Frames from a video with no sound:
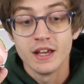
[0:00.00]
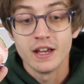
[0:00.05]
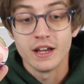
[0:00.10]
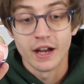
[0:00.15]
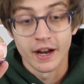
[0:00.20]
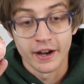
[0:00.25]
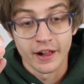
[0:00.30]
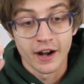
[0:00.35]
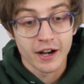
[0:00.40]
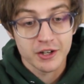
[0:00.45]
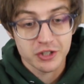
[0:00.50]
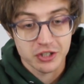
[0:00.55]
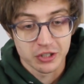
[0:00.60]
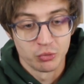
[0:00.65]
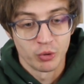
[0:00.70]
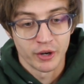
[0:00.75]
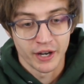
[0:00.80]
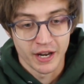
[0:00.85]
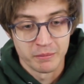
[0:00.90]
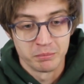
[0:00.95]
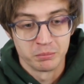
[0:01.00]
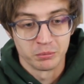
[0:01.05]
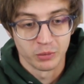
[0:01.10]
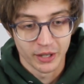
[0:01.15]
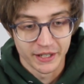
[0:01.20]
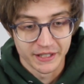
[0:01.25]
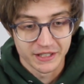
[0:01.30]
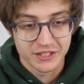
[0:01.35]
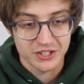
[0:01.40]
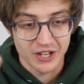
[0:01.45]
And it actually, when I'm
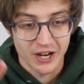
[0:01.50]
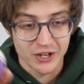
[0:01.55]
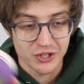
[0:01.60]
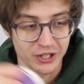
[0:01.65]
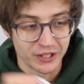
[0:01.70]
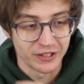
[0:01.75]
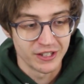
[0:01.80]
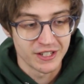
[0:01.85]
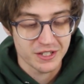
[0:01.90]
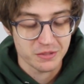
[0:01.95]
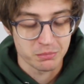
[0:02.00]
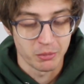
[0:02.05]
like seshing this,